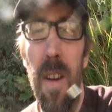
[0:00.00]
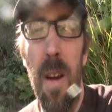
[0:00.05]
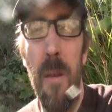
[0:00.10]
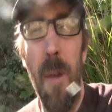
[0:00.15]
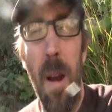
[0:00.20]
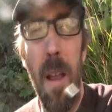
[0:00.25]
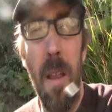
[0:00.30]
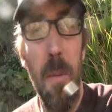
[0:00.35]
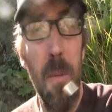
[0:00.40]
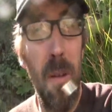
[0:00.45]
to
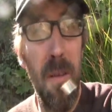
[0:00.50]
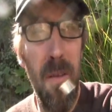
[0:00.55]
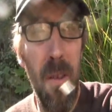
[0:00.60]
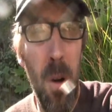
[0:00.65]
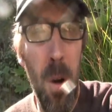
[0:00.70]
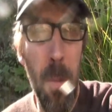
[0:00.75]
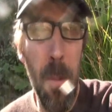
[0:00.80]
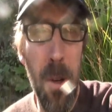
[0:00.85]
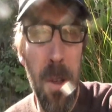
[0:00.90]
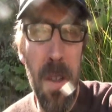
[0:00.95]
Freedom Rally
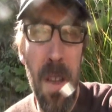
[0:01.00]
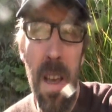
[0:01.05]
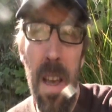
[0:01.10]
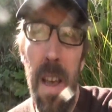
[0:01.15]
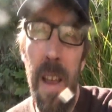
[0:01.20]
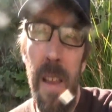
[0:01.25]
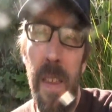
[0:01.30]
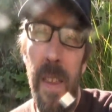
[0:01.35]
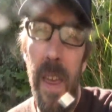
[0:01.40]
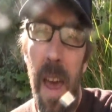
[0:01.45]
performers,
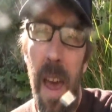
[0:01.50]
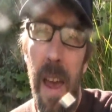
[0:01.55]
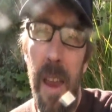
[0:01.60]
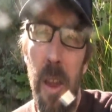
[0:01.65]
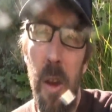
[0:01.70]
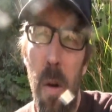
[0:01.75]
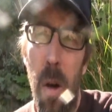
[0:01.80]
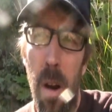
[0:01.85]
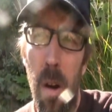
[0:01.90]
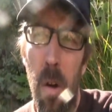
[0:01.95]

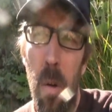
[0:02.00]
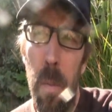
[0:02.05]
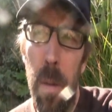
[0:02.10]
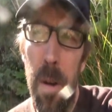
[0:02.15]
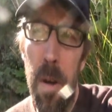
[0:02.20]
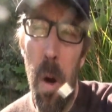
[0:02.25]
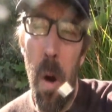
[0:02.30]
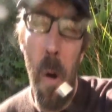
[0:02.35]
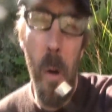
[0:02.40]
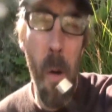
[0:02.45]
that you are
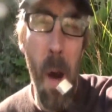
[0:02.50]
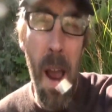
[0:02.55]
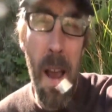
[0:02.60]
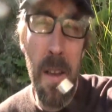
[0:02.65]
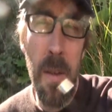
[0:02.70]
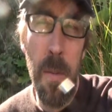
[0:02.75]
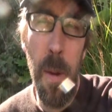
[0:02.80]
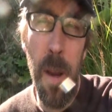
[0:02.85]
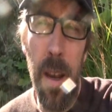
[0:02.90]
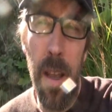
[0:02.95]
open to
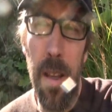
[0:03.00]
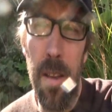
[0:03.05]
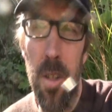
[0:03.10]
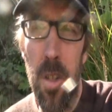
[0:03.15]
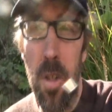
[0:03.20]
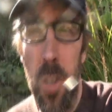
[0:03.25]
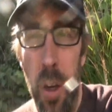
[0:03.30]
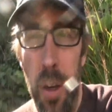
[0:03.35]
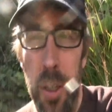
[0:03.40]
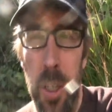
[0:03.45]
harassment and
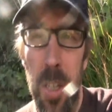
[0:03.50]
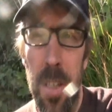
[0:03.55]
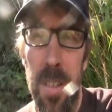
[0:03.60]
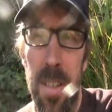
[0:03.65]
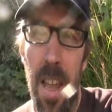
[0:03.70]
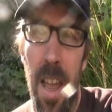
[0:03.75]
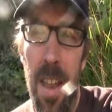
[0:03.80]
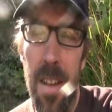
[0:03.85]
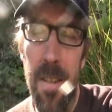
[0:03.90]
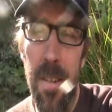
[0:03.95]

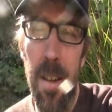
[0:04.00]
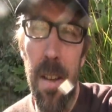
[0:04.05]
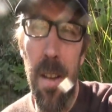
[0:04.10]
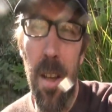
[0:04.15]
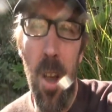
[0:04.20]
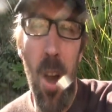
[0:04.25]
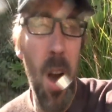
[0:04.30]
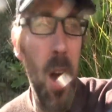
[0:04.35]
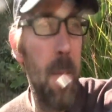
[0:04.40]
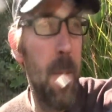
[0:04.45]
searches entering
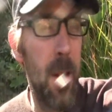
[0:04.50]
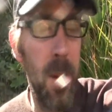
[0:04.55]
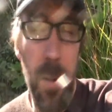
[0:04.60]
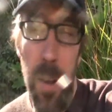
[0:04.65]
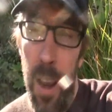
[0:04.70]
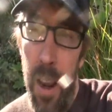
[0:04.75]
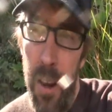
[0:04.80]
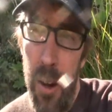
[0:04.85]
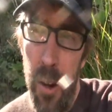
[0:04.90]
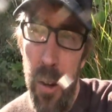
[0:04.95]
the common
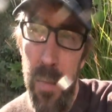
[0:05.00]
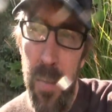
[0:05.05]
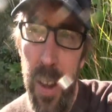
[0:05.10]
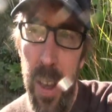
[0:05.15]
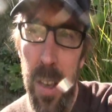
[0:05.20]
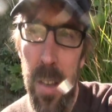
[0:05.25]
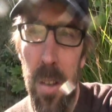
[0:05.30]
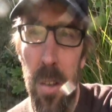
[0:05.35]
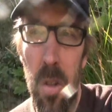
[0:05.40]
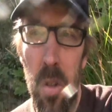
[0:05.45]
in your
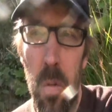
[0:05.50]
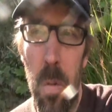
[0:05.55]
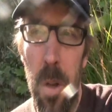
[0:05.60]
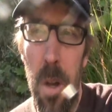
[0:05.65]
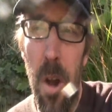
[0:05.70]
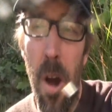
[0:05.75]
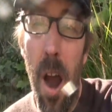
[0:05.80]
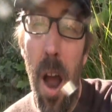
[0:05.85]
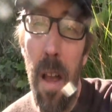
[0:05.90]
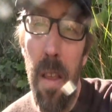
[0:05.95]
vehicles when
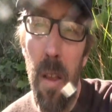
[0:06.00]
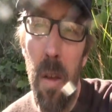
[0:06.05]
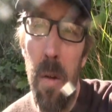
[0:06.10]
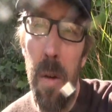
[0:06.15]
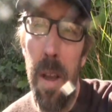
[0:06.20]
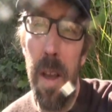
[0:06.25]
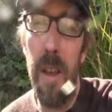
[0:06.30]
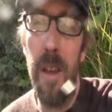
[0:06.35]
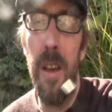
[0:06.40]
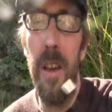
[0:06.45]
you're
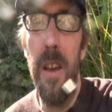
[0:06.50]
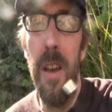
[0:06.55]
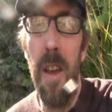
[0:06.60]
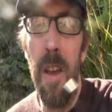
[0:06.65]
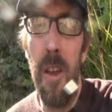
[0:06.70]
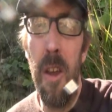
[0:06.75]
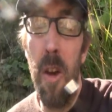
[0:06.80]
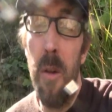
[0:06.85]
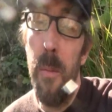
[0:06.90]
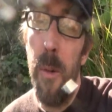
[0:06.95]
unloading
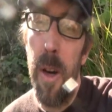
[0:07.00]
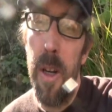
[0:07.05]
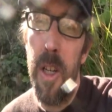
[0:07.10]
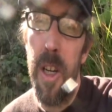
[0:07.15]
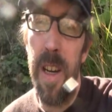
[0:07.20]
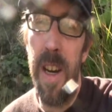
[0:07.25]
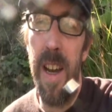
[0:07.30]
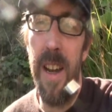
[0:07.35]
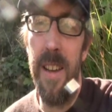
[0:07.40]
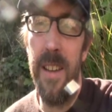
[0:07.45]
your
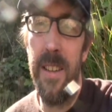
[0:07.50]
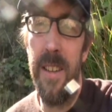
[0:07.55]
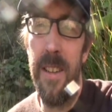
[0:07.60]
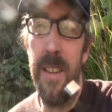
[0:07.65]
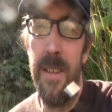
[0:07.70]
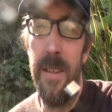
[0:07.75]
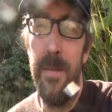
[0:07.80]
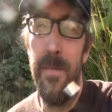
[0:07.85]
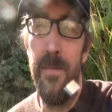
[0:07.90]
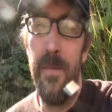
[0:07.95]

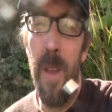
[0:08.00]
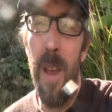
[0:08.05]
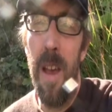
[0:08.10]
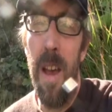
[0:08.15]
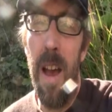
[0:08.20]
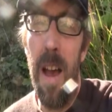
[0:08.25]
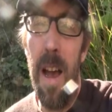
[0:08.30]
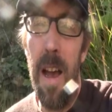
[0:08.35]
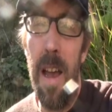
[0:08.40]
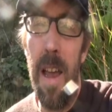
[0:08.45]
merchandise.
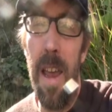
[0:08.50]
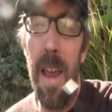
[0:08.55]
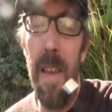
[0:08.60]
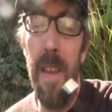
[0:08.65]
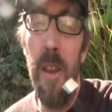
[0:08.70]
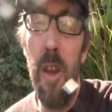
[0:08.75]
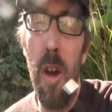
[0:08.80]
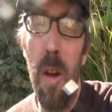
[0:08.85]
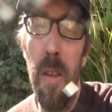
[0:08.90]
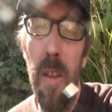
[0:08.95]

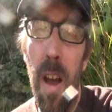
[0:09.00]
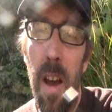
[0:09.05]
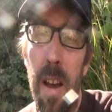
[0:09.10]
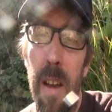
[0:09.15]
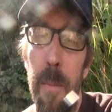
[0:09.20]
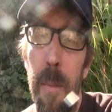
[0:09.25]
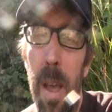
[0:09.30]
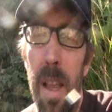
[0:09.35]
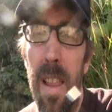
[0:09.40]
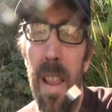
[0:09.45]
And you'll
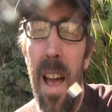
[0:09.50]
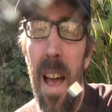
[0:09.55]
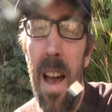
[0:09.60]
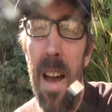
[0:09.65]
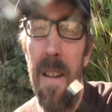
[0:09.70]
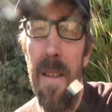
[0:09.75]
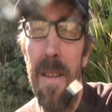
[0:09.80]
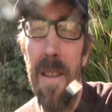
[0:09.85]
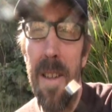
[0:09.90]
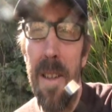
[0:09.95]
not be
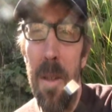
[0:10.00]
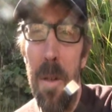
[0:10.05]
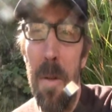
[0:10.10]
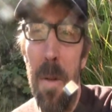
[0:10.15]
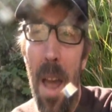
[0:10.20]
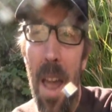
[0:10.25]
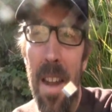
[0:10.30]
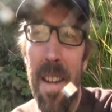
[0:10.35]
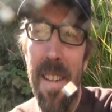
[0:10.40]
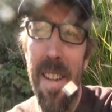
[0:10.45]
allowed
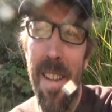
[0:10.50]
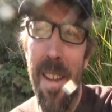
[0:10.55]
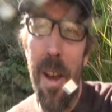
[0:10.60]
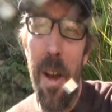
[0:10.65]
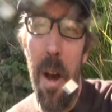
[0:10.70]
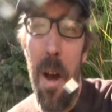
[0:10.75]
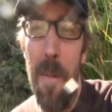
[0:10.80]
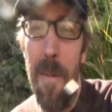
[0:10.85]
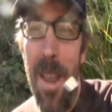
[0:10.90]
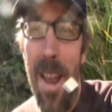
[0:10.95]
to enter the
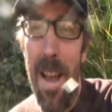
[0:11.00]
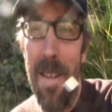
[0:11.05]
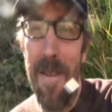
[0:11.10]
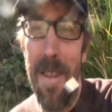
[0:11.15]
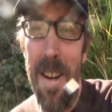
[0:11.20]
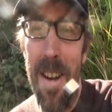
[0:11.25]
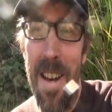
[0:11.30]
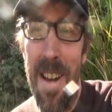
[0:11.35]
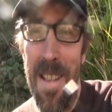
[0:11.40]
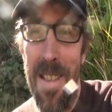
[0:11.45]
common
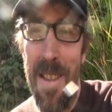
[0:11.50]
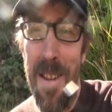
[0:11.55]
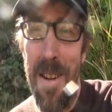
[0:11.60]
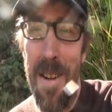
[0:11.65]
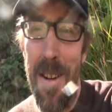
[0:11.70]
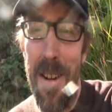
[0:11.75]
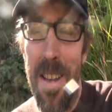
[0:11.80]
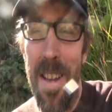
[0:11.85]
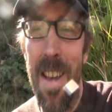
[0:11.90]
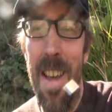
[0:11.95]
after
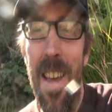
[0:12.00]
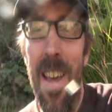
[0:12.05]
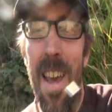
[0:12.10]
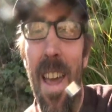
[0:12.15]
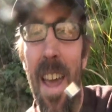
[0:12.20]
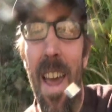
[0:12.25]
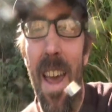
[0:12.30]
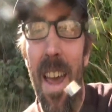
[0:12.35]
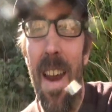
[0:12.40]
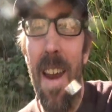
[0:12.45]
9:30.
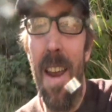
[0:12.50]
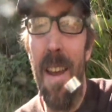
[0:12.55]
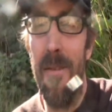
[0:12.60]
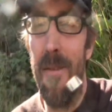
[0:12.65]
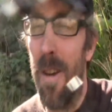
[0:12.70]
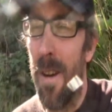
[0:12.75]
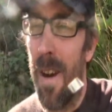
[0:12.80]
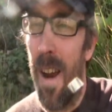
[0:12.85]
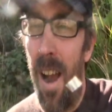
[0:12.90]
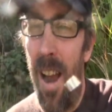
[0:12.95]
And
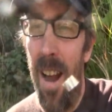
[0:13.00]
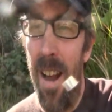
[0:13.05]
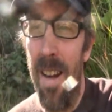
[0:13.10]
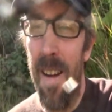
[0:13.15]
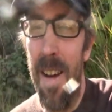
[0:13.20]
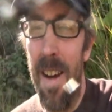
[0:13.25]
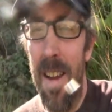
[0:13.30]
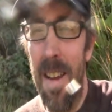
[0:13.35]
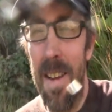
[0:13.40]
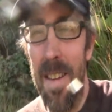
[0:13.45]
if your
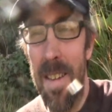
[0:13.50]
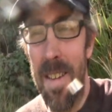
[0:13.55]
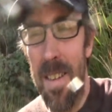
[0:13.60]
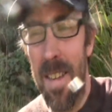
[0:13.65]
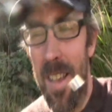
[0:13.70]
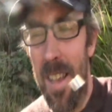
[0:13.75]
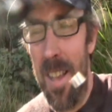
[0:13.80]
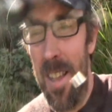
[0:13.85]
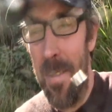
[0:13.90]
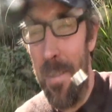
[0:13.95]
car is
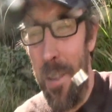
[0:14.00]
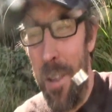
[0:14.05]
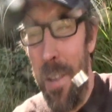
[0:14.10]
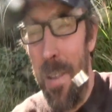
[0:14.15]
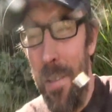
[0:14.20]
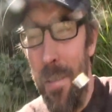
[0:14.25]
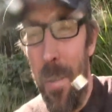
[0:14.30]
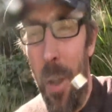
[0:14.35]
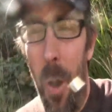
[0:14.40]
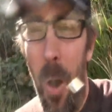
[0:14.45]

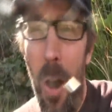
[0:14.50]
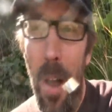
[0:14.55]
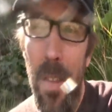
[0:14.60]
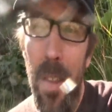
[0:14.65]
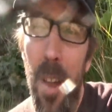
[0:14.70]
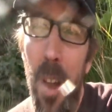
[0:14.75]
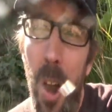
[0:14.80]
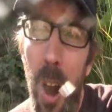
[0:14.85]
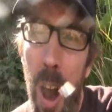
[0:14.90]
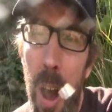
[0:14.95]

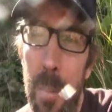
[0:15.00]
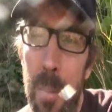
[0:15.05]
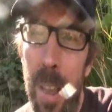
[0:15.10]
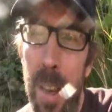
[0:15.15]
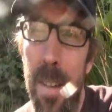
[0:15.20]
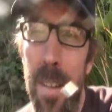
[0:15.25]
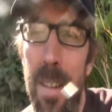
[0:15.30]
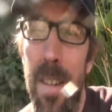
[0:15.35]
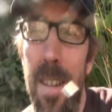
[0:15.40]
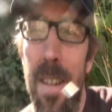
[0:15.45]
on the
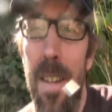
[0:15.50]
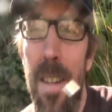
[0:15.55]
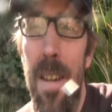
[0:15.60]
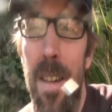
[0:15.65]
common